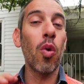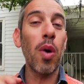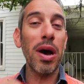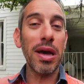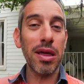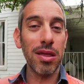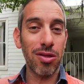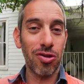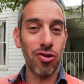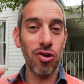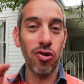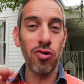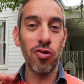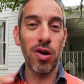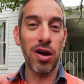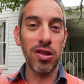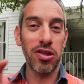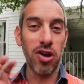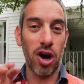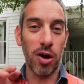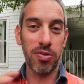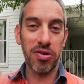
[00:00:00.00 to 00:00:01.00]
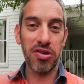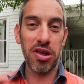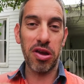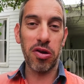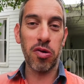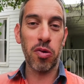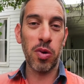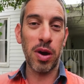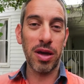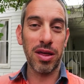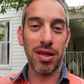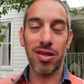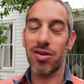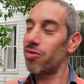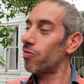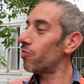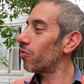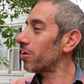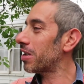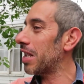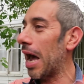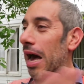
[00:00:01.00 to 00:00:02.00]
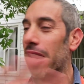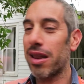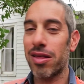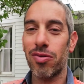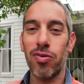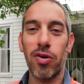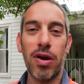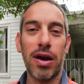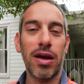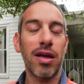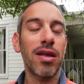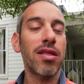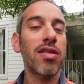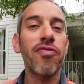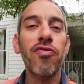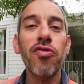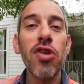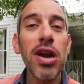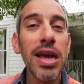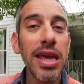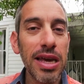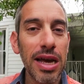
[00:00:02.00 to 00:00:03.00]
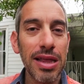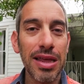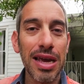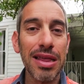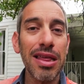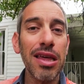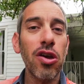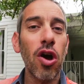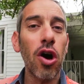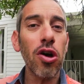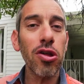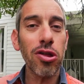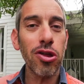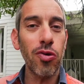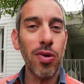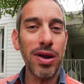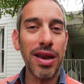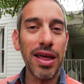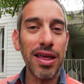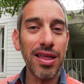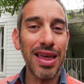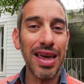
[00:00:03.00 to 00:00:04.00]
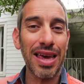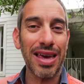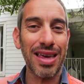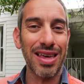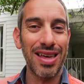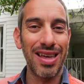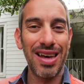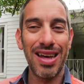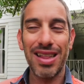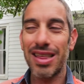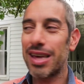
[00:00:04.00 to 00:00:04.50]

Always do a Dial Before You Dig request, regardless where you are. It's free, it doesn't cost you anything.